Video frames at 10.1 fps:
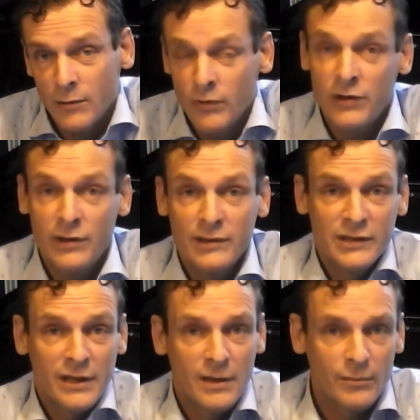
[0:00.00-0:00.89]
when you
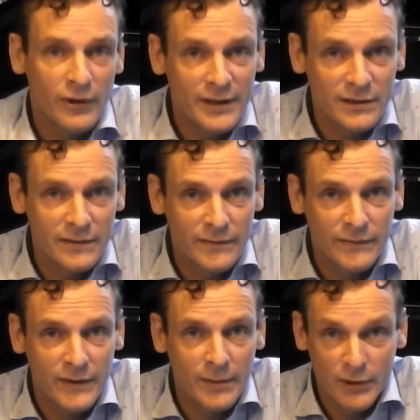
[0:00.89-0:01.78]
consider the price
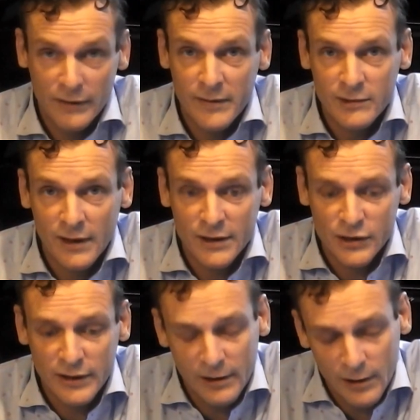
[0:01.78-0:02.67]
of perfumes like
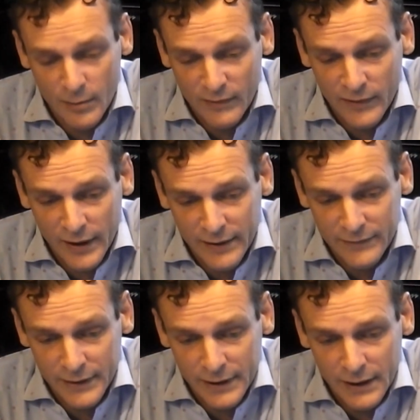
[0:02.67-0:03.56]
Chanel No. 5.